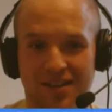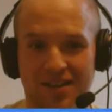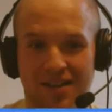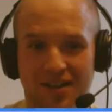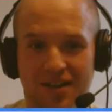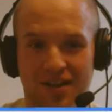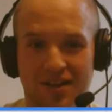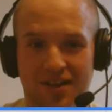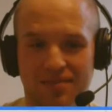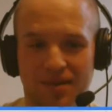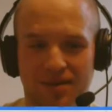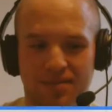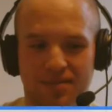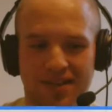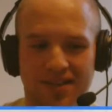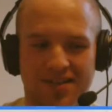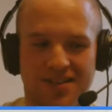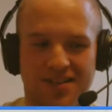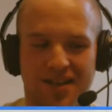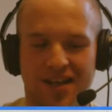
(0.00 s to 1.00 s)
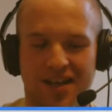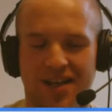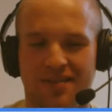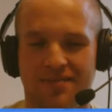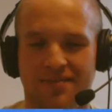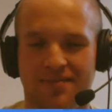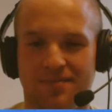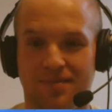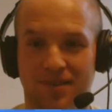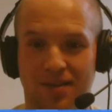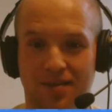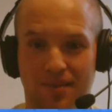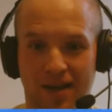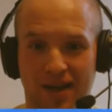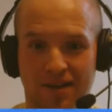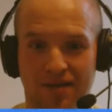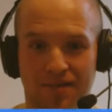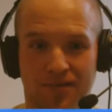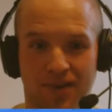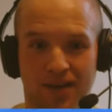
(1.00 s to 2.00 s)
I'd probably say the
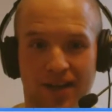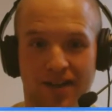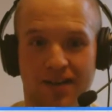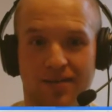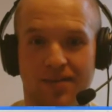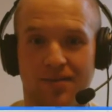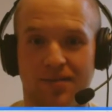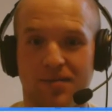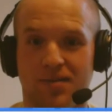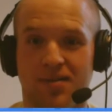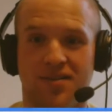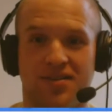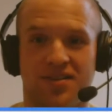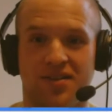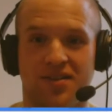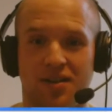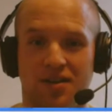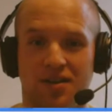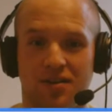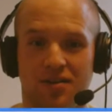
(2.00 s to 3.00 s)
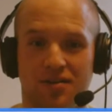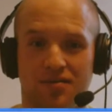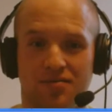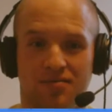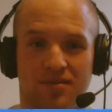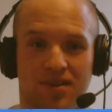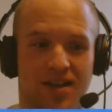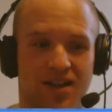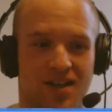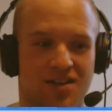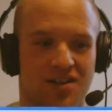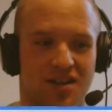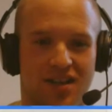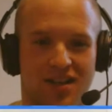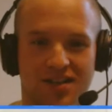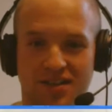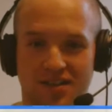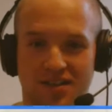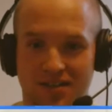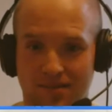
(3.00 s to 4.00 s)
main thing to do
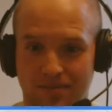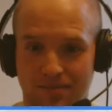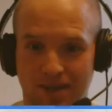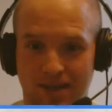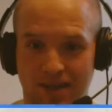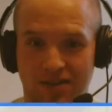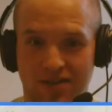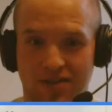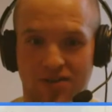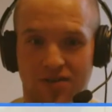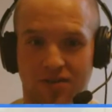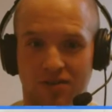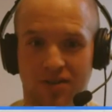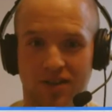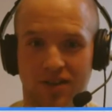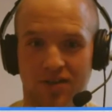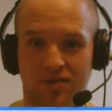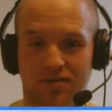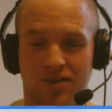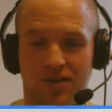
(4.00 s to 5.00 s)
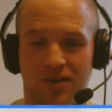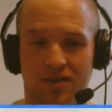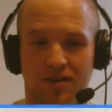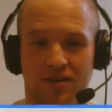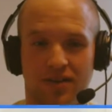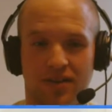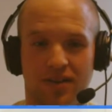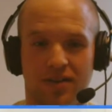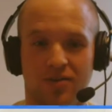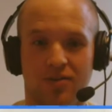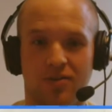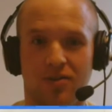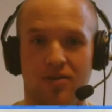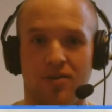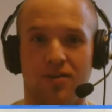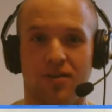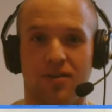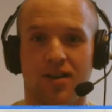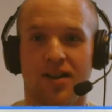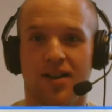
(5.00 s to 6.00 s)
initially is just to make sure you've got
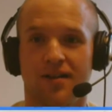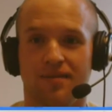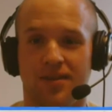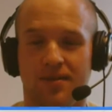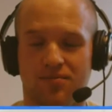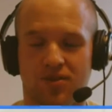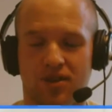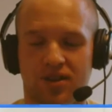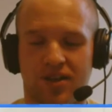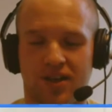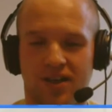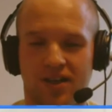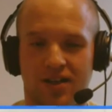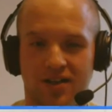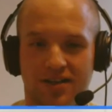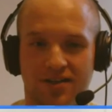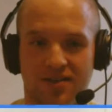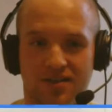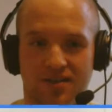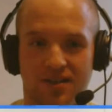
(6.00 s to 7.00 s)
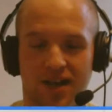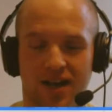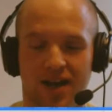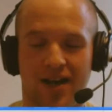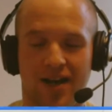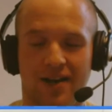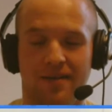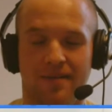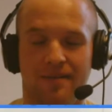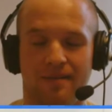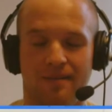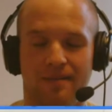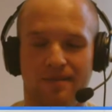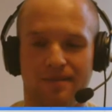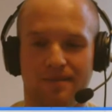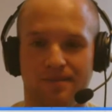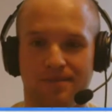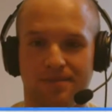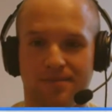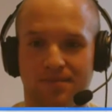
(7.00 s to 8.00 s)
the products
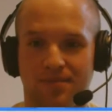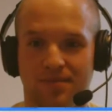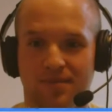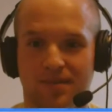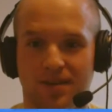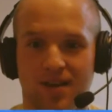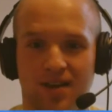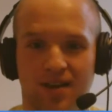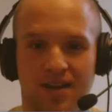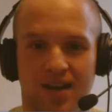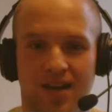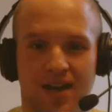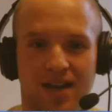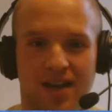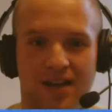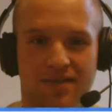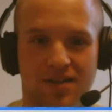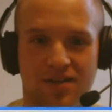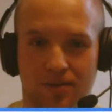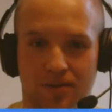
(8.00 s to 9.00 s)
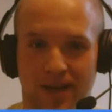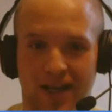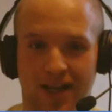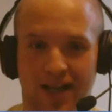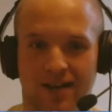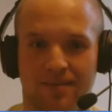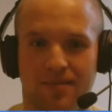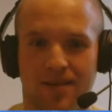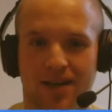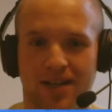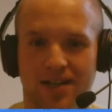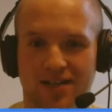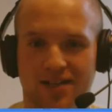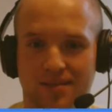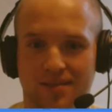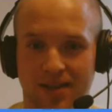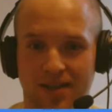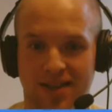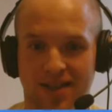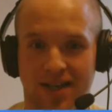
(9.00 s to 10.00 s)
in the shopping campaign
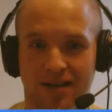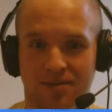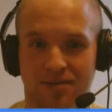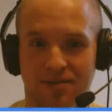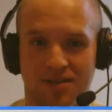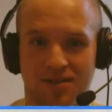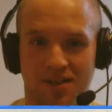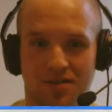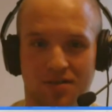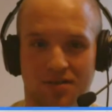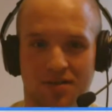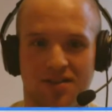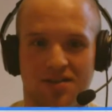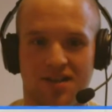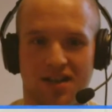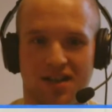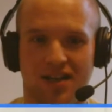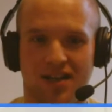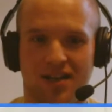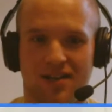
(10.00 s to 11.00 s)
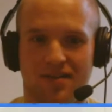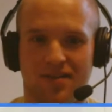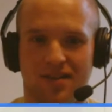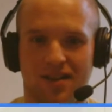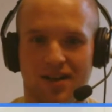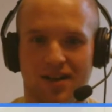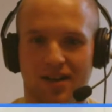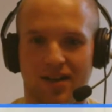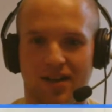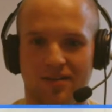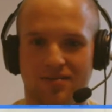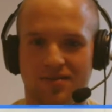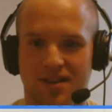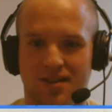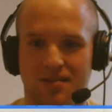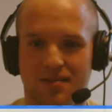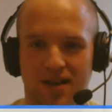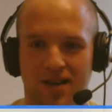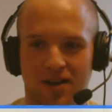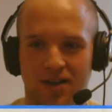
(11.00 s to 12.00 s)
split out so you can see,
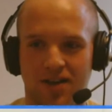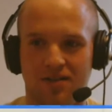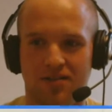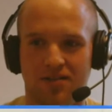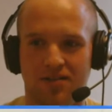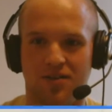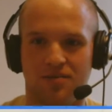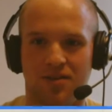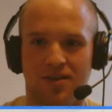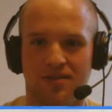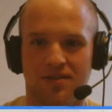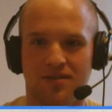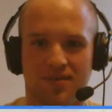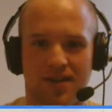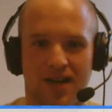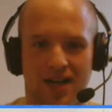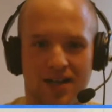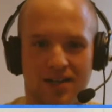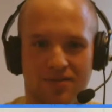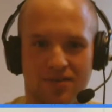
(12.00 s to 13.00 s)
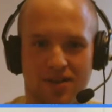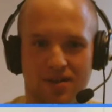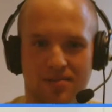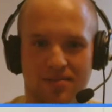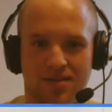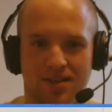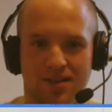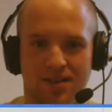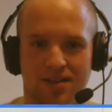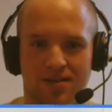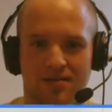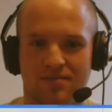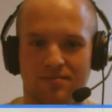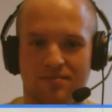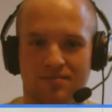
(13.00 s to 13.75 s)
similarly like you do with ad groups in